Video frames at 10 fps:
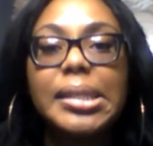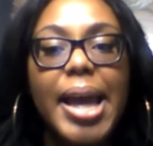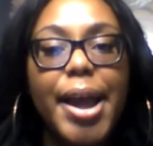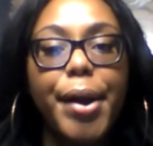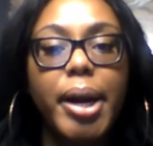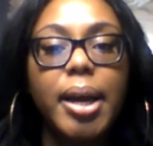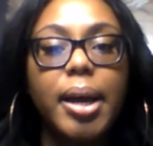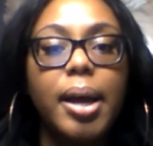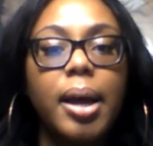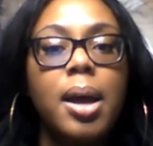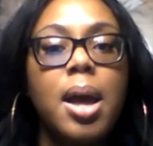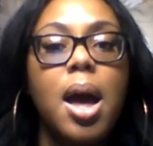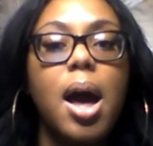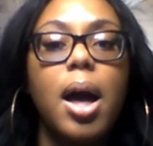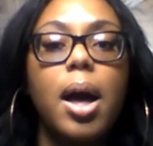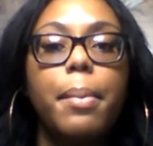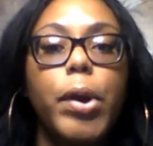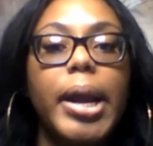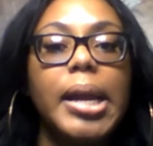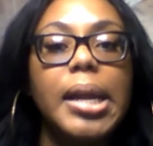area,
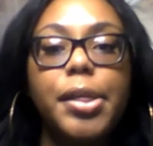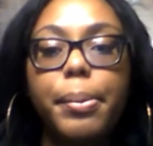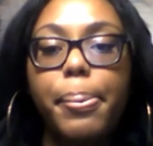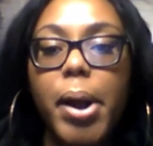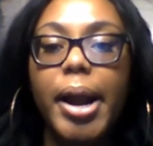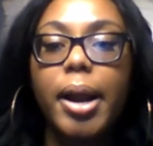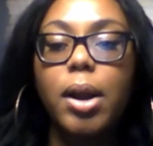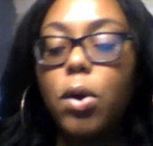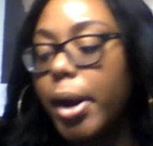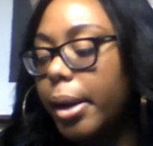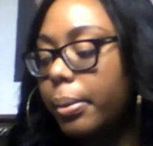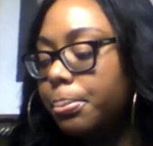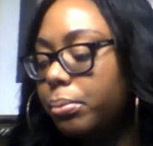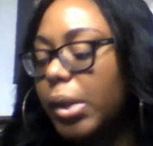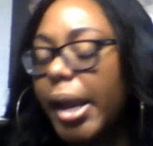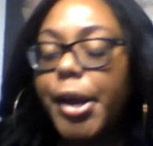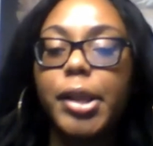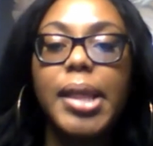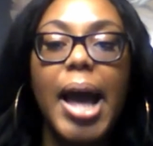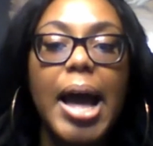or any other part, or like your
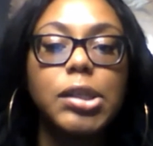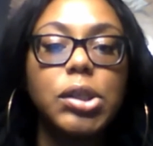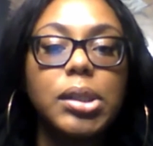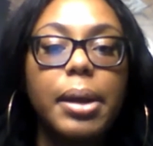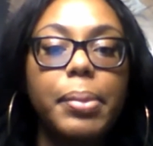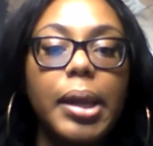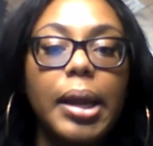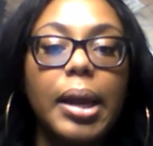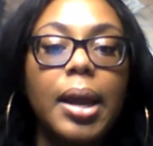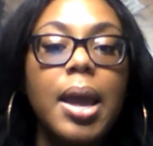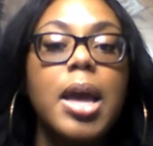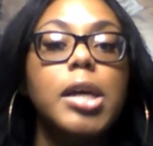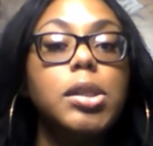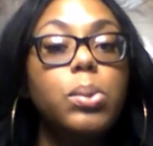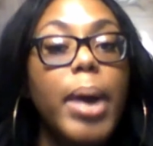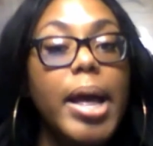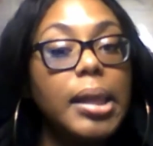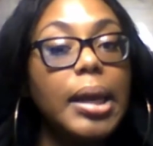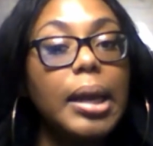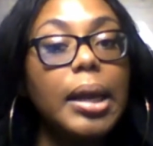thighs or something,
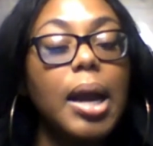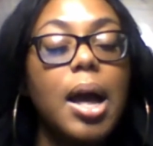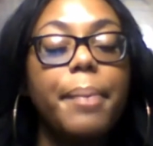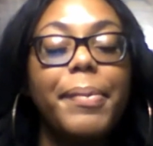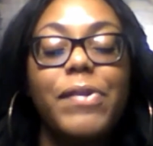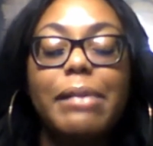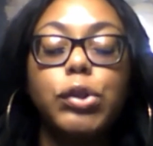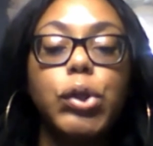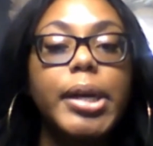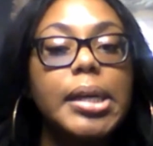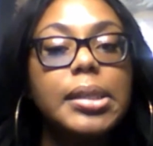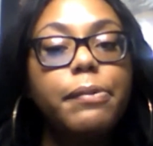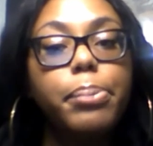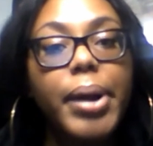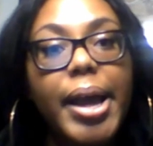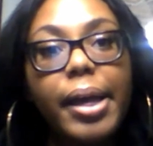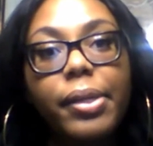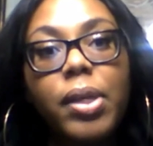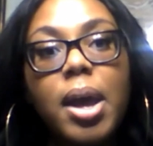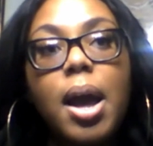swelling, if you have shortness of
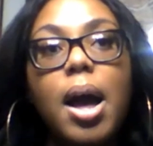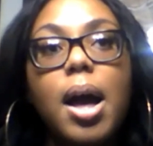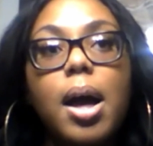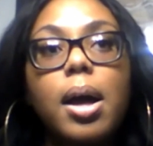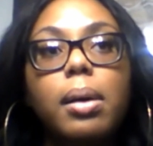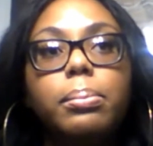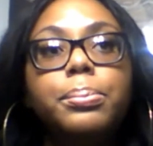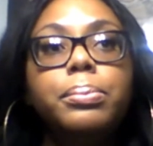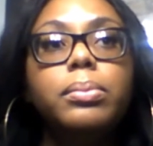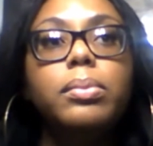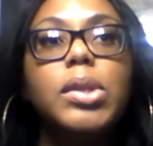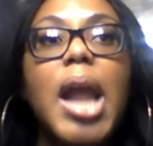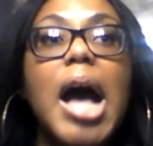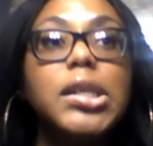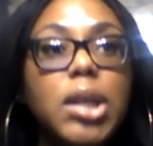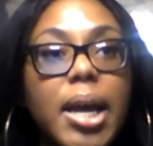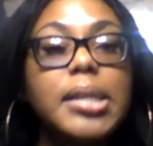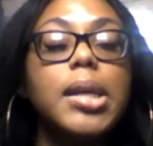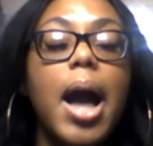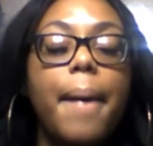breath, nausea
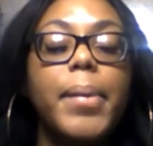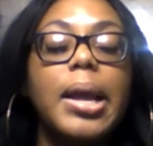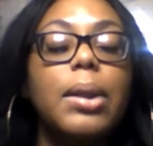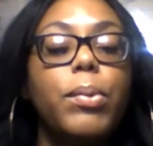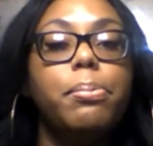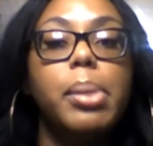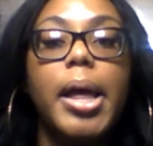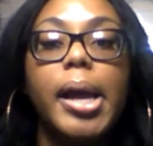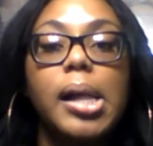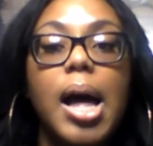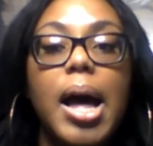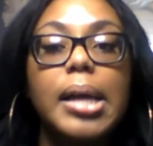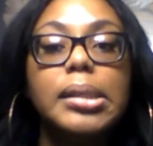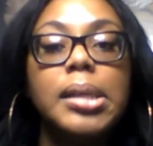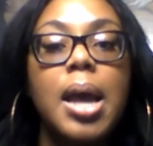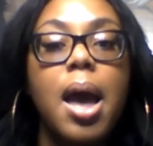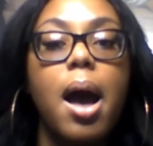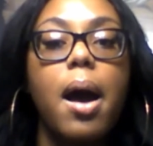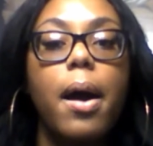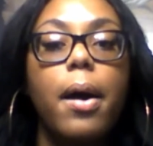is common with blood clots,
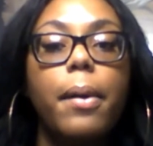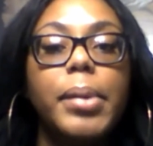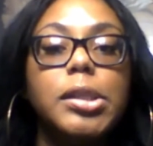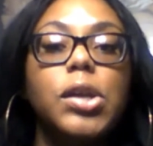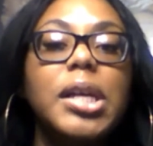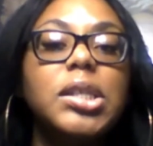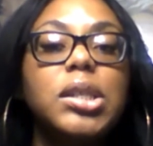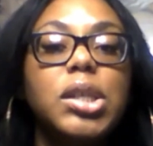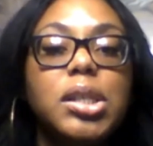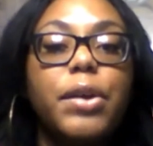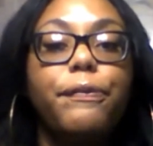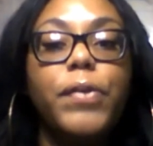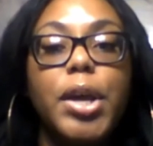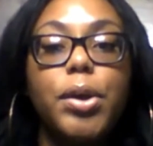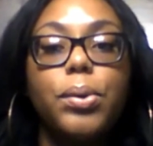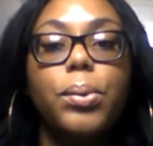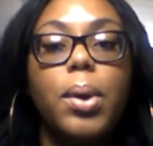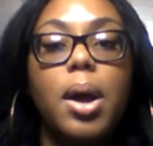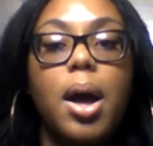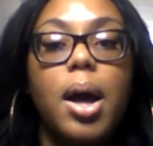and so this is just a few
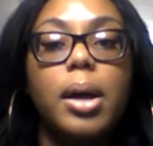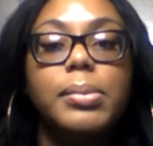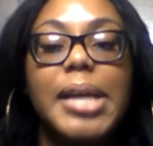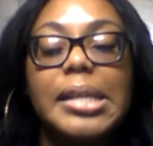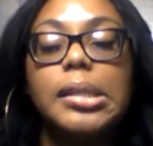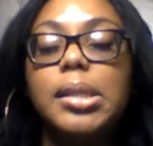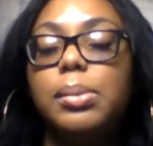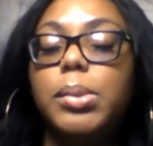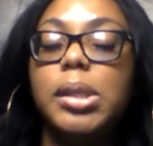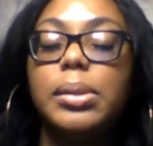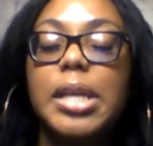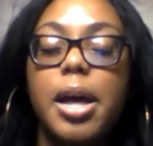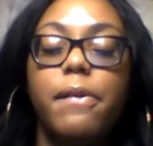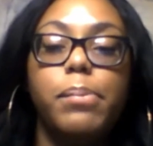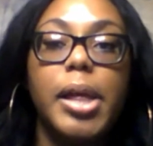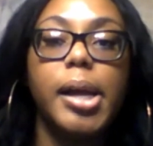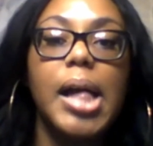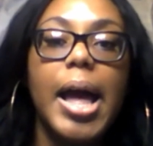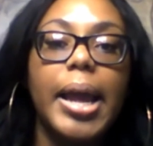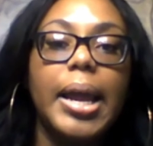signs and symptoms of blood
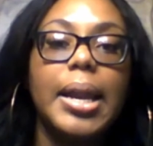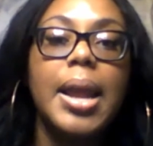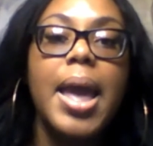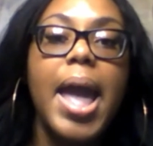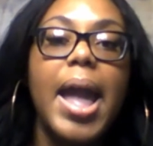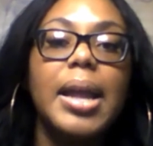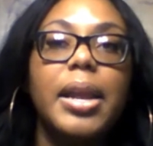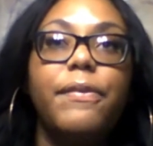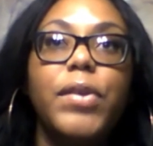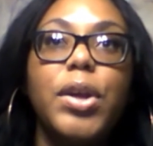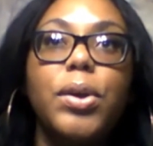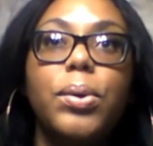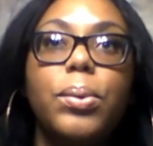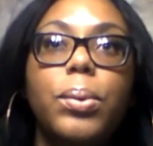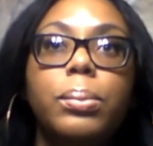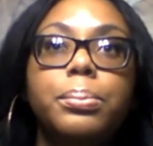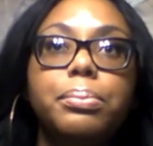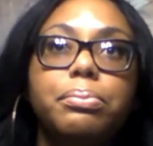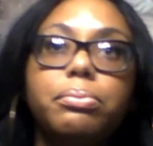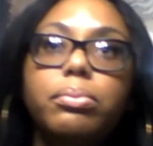clotting. And if you
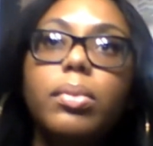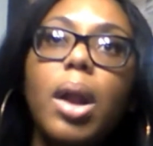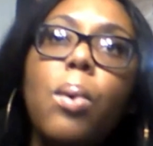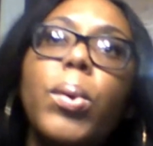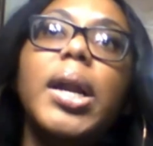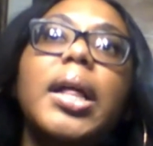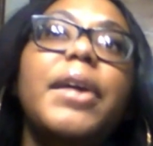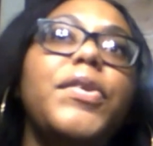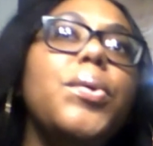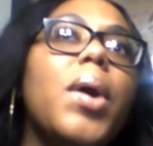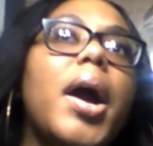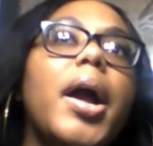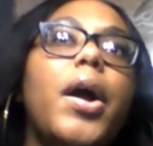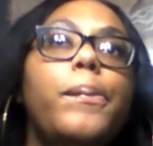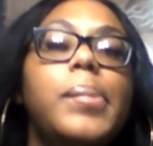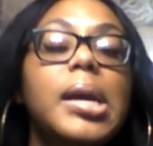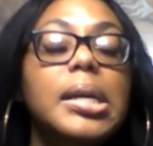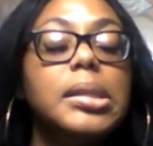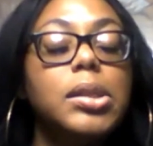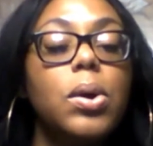are
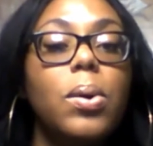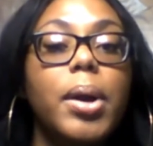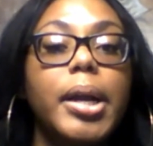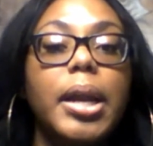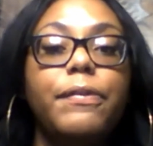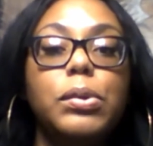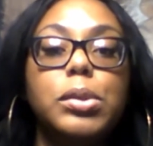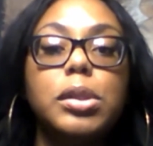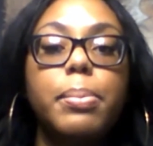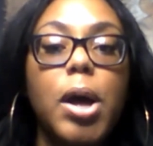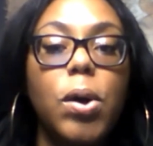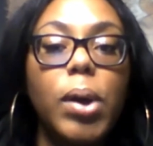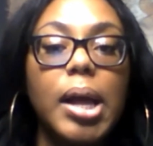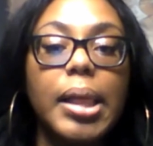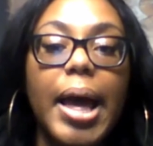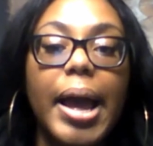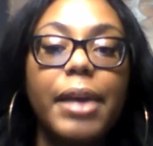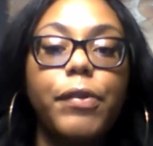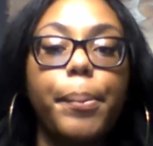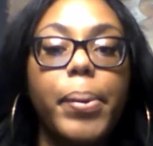obese, or if you smoke a lot,
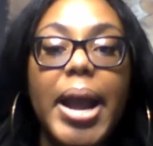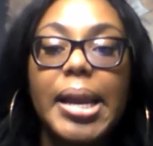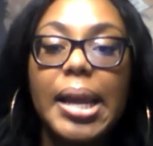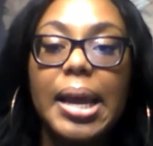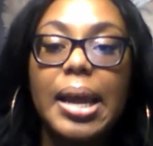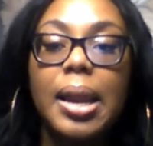if you're pregnant,